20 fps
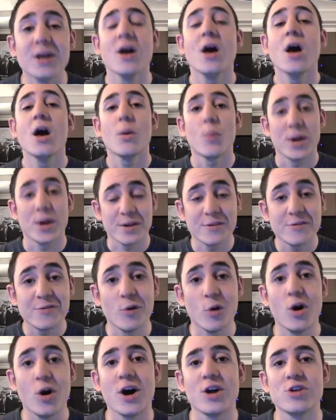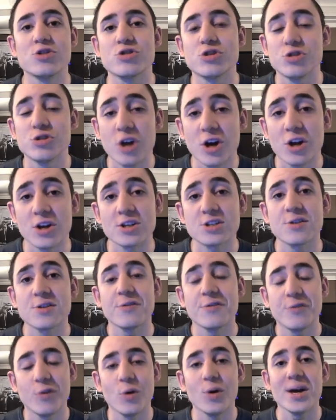winning $400
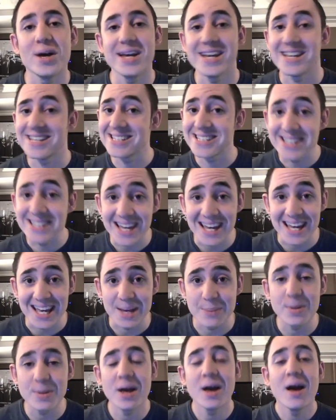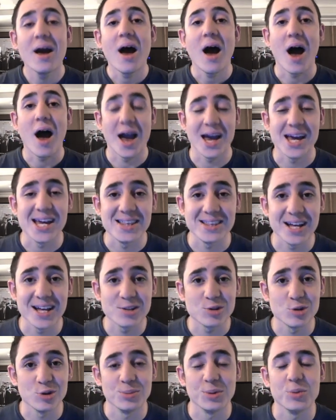for his team in that
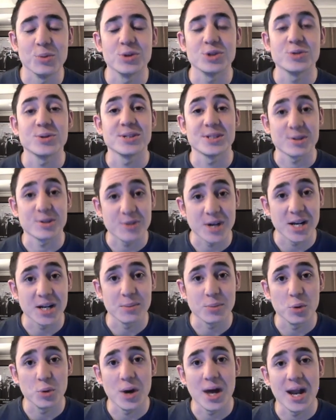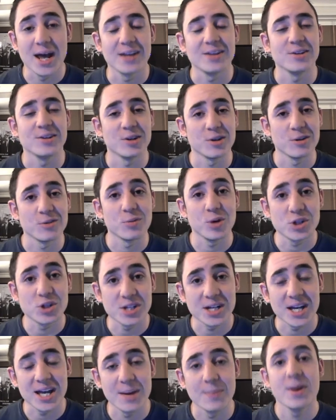tournament, which was incredible, and I had the honor of watching
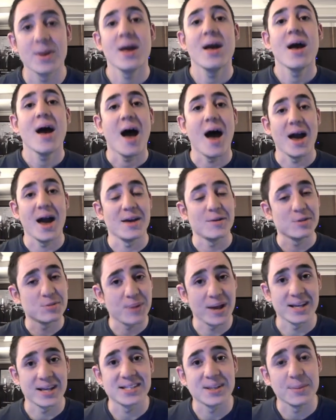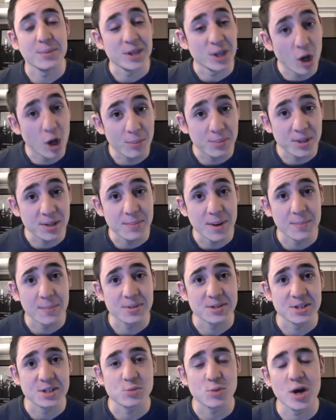him. He was playing some of the Omni members
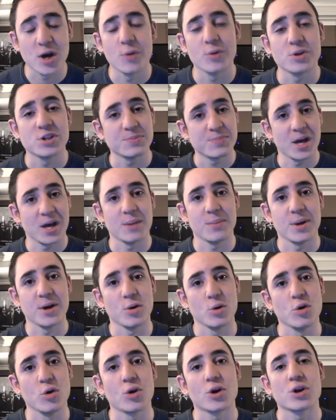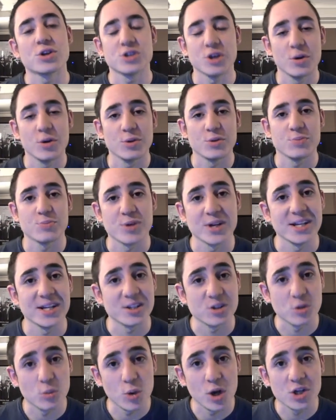as well, which is part of my org, so it was brilliant to
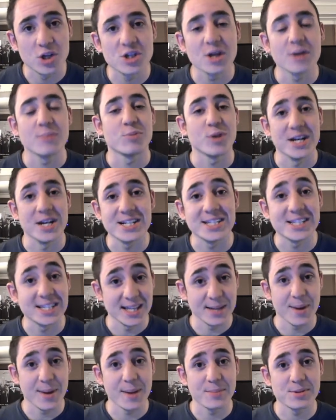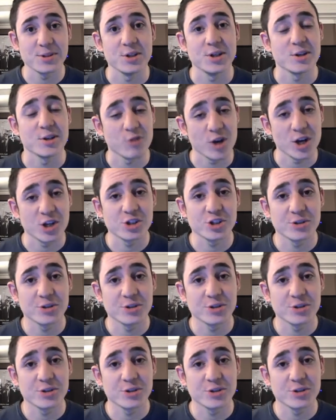watch and brilliant to see them absolutely crush.